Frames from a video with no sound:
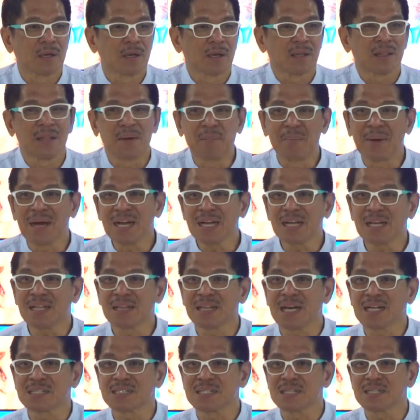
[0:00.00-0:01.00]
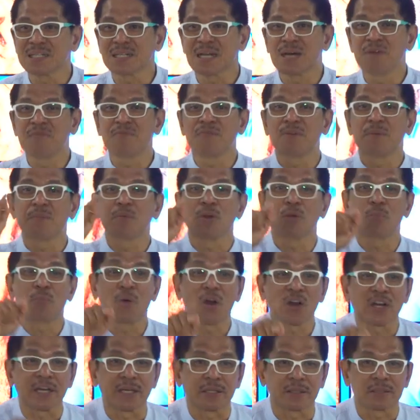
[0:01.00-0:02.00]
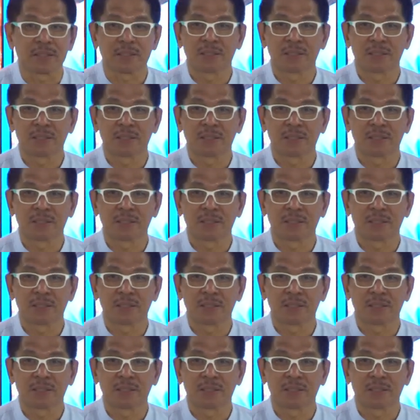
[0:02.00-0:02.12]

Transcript: The money doesn't come from your pocket.